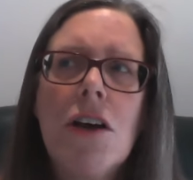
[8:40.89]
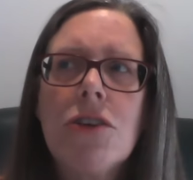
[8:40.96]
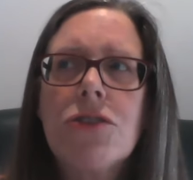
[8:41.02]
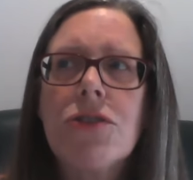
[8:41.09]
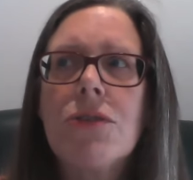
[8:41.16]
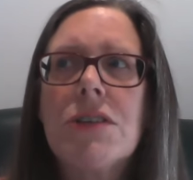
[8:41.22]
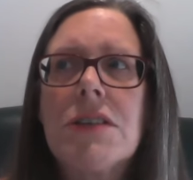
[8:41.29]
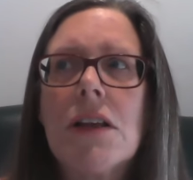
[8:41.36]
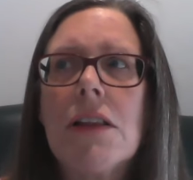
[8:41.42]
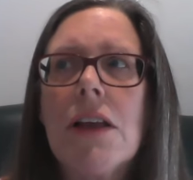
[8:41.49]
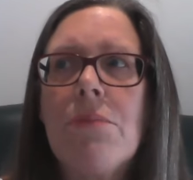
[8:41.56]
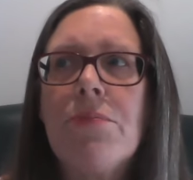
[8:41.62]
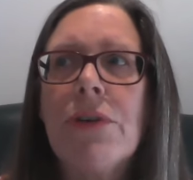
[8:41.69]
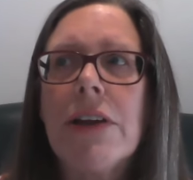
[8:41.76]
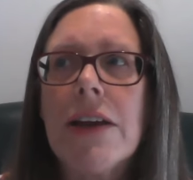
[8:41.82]
to
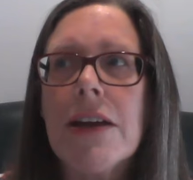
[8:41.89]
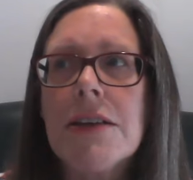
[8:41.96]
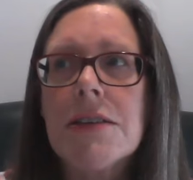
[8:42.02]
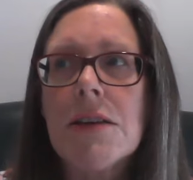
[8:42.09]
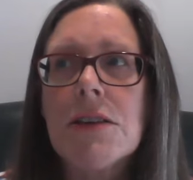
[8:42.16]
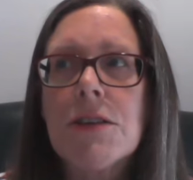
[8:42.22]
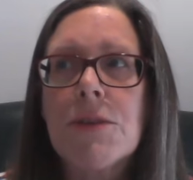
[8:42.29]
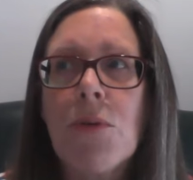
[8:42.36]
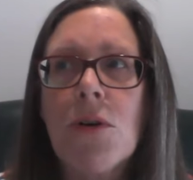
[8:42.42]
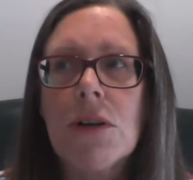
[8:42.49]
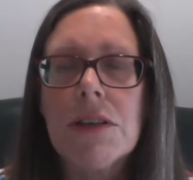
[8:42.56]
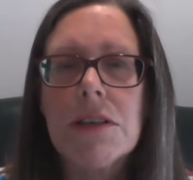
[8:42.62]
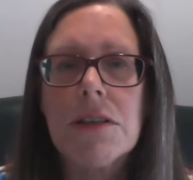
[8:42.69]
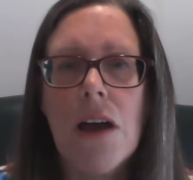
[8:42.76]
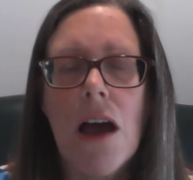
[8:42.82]
celebrities,
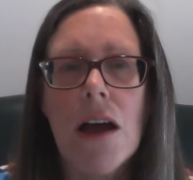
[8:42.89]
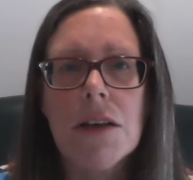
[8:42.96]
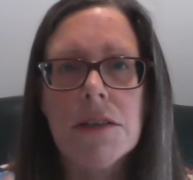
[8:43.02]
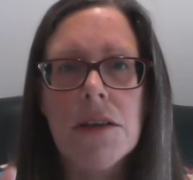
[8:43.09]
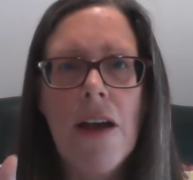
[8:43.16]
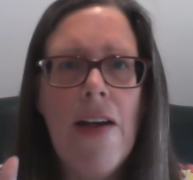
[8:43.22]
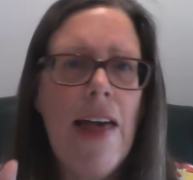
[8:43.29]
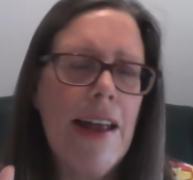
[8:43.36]
sports stars,